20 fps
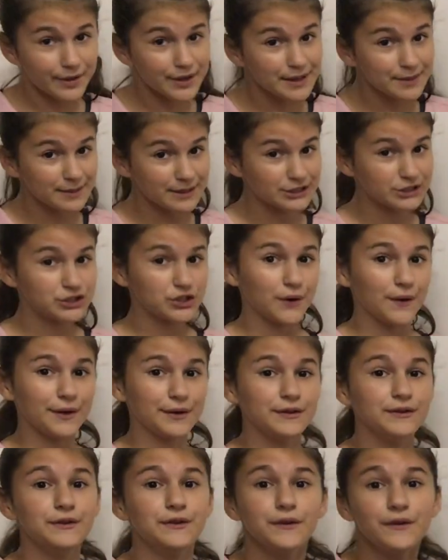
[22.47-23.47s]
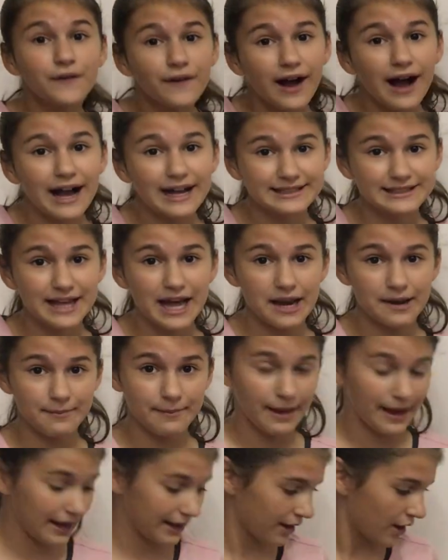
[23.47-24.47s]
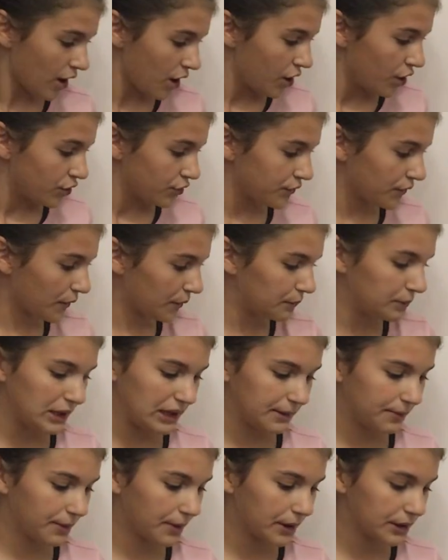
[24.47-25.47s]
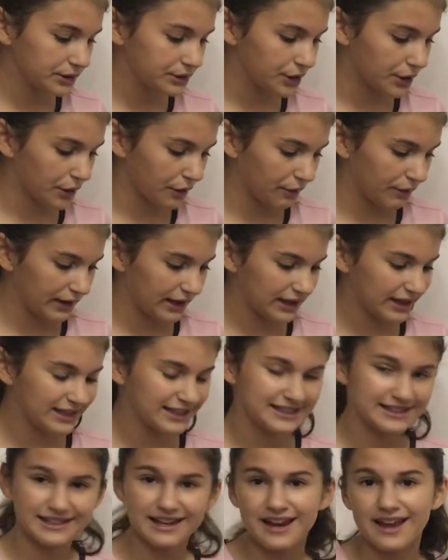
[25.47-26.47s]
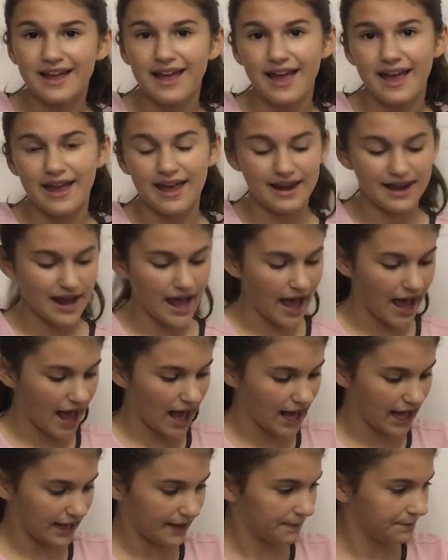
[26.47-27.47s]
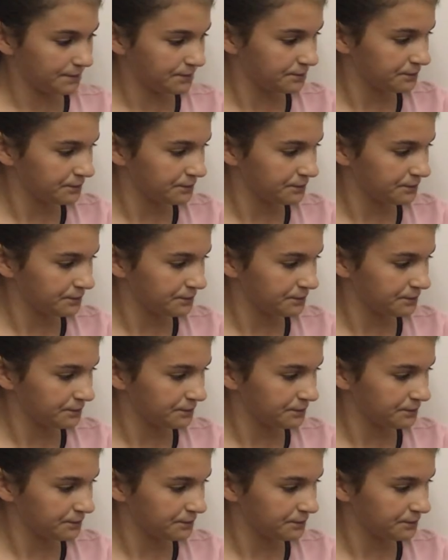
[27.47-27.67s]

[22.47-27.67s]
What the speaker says: going to be showing you guys how to make your Reborn look realistic in a